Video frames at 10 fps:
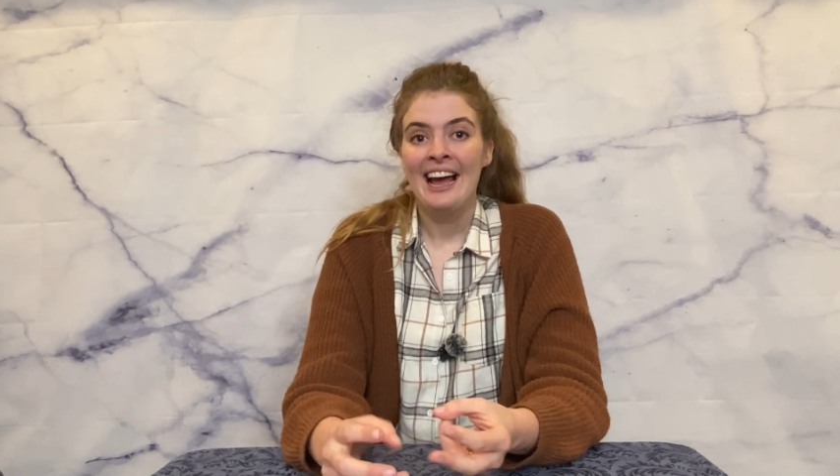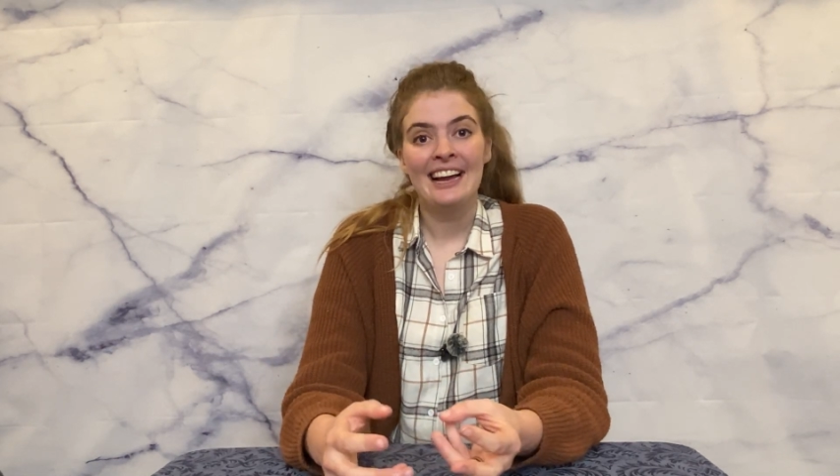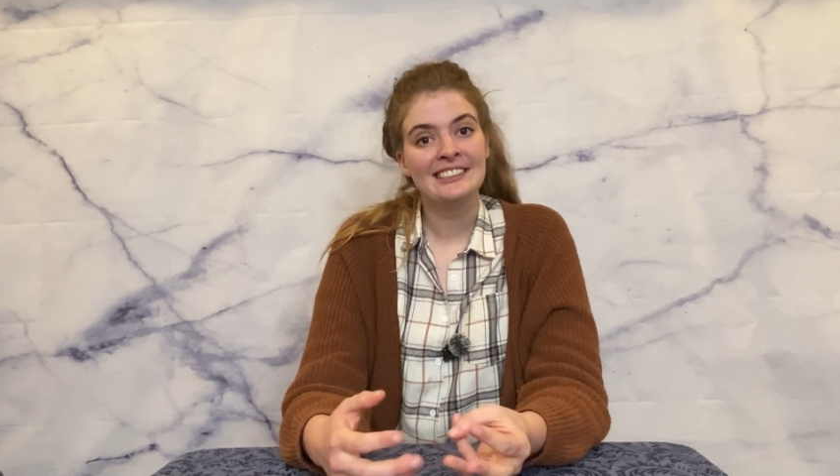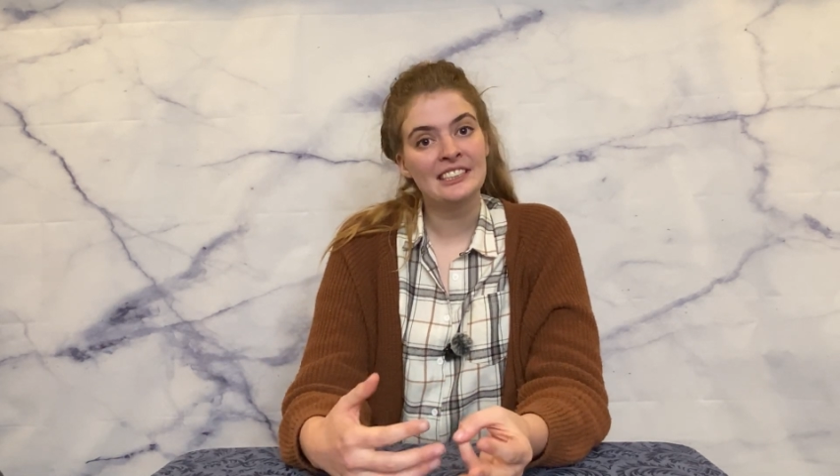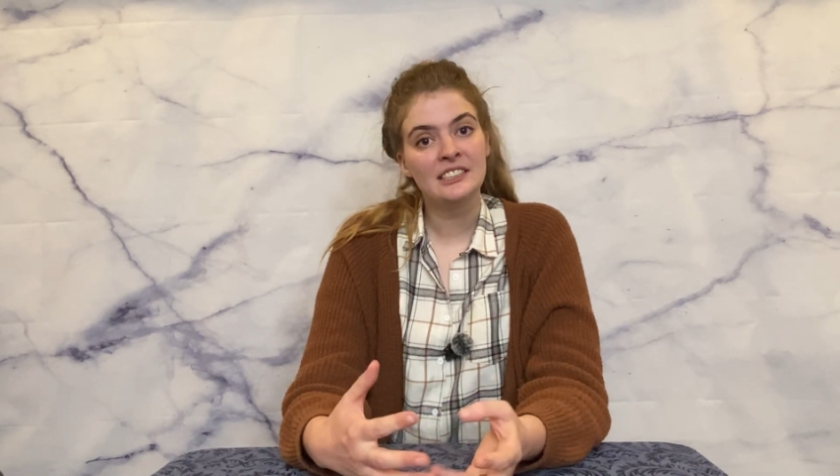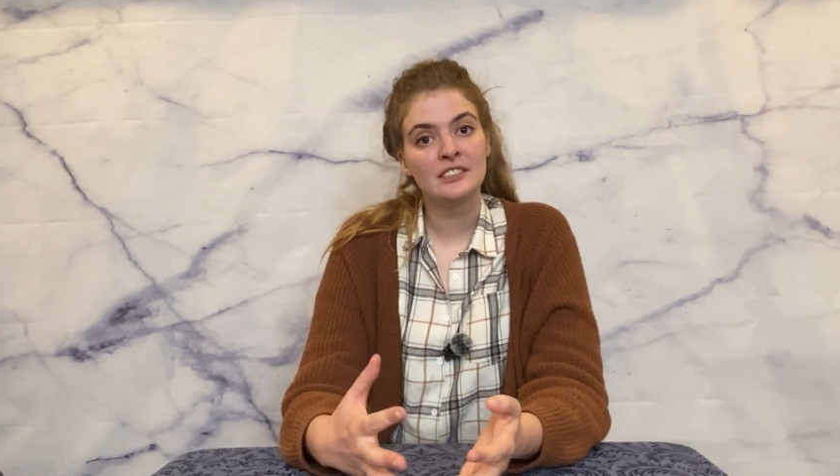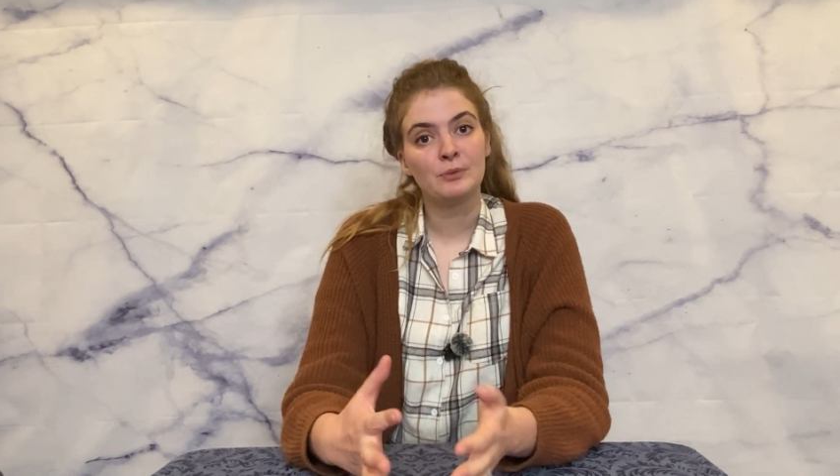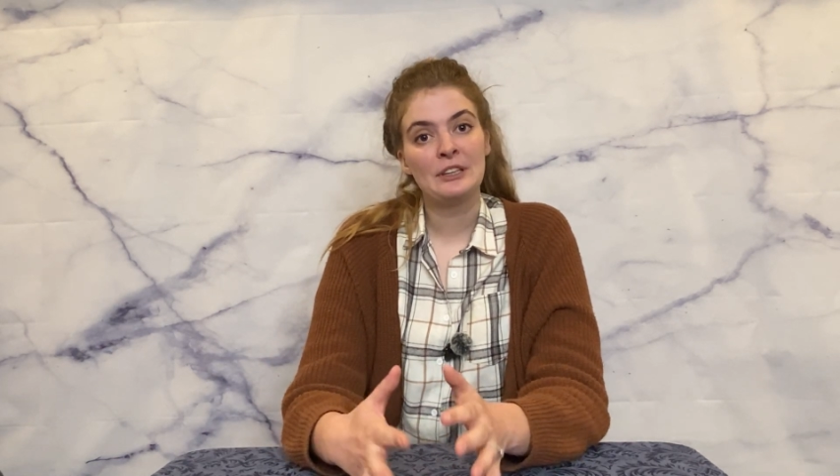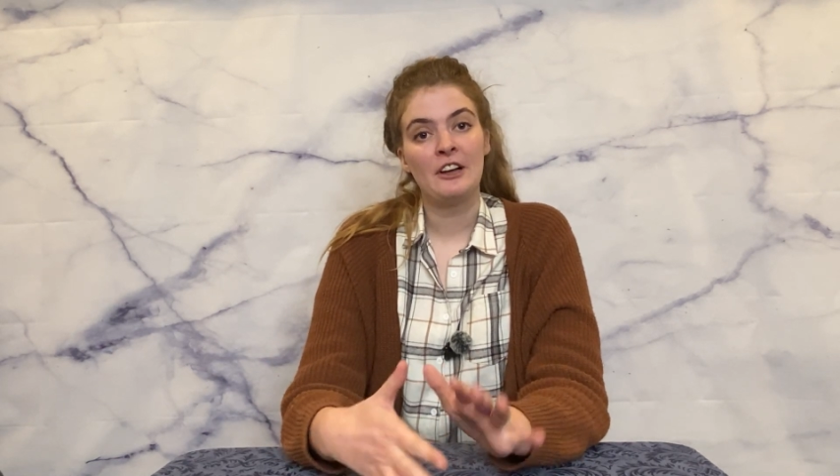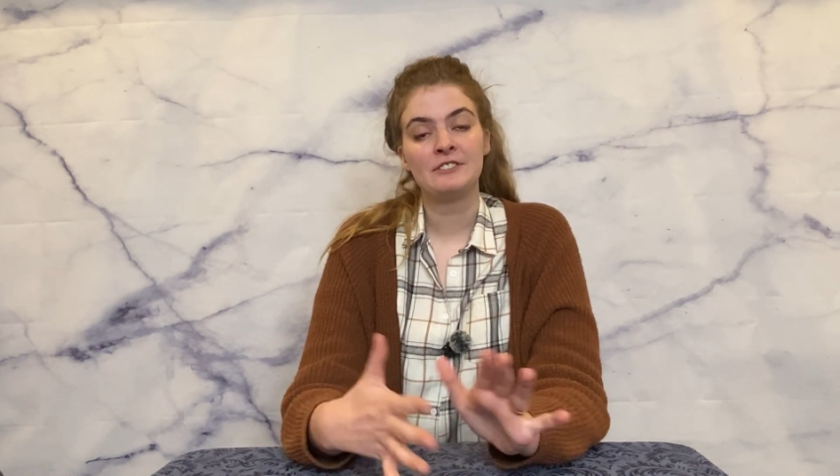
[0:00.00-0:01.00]
and just
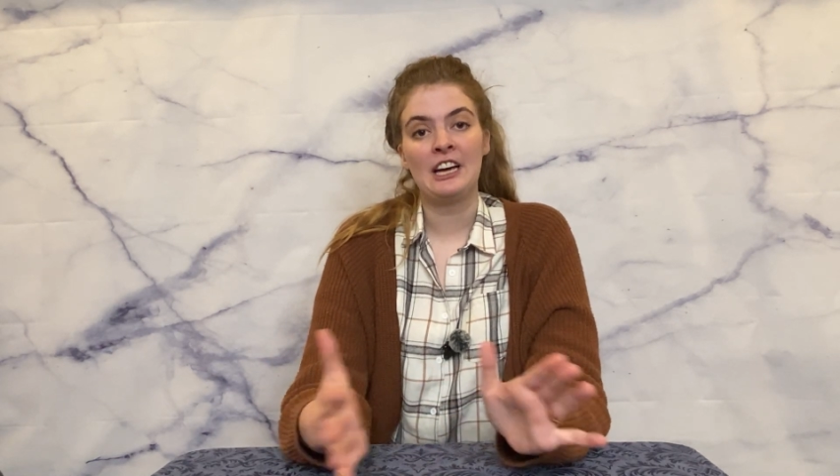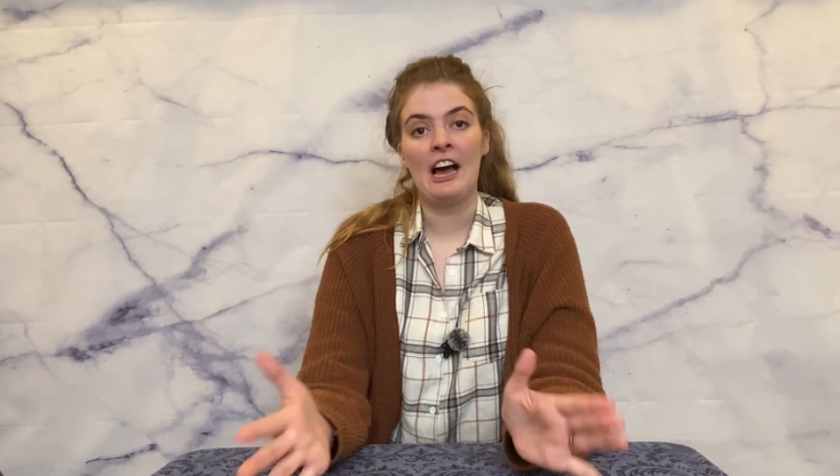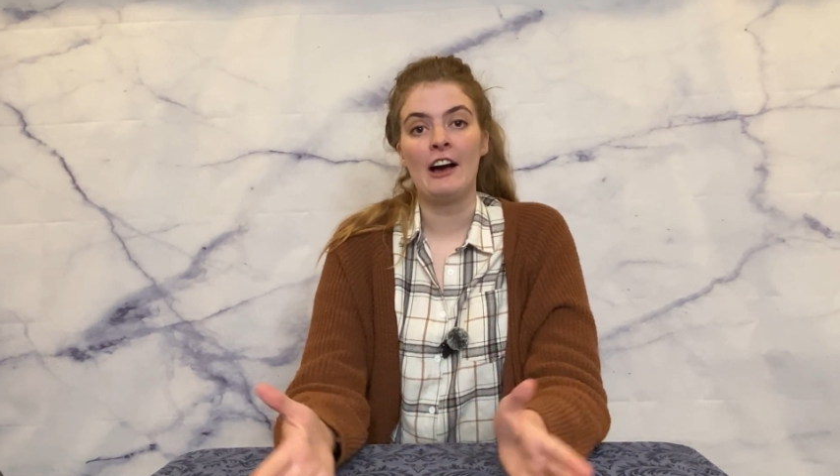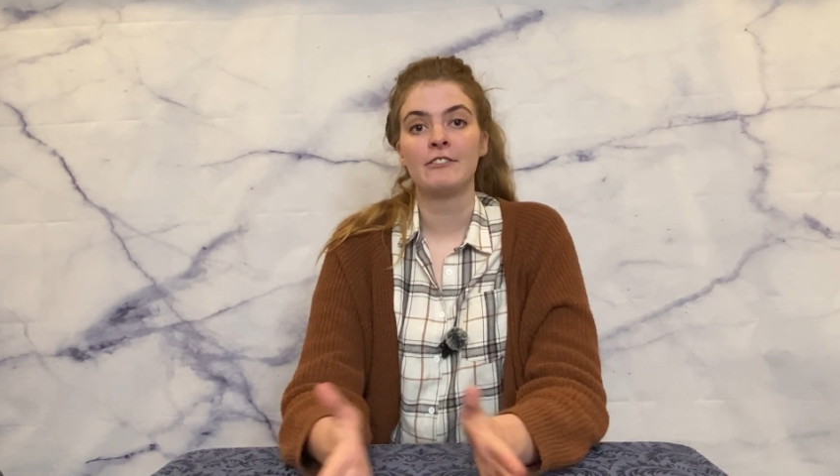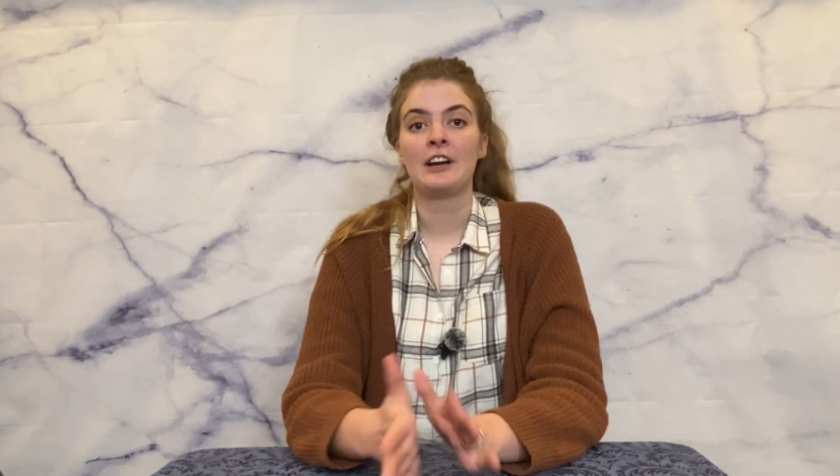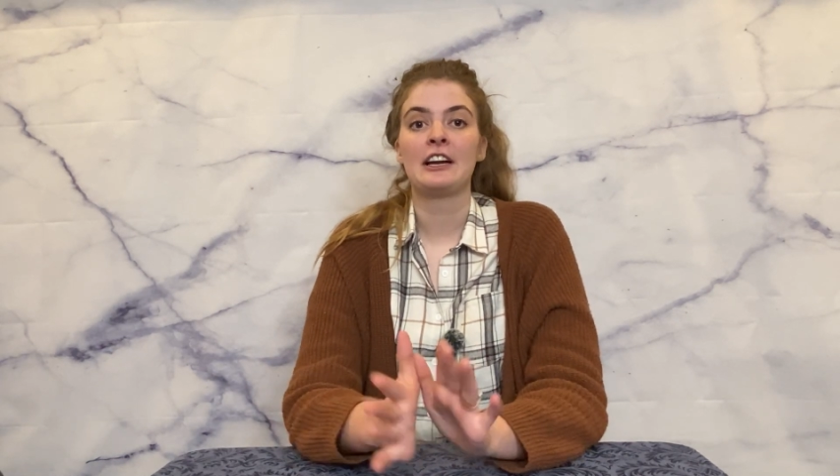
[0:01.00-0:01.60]
we love to have